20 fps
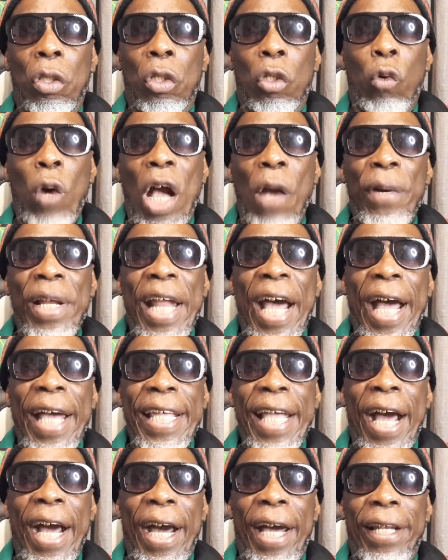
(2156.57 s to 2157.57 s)
Why with our
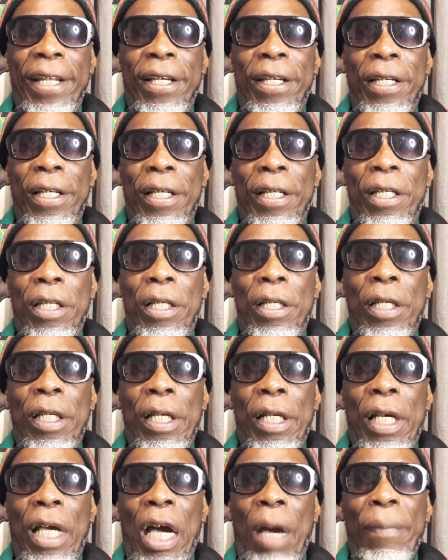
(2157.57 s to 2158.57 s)
yard?
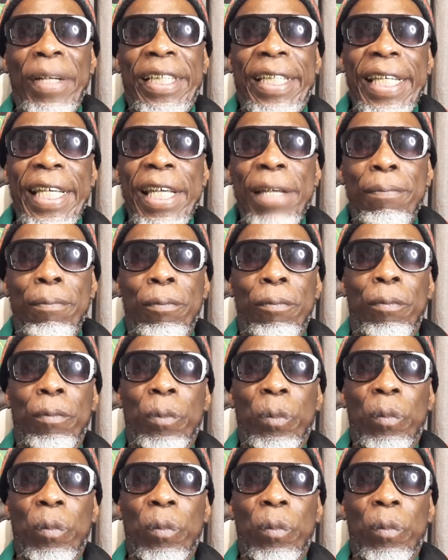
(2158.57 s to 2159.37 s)
I'm a team.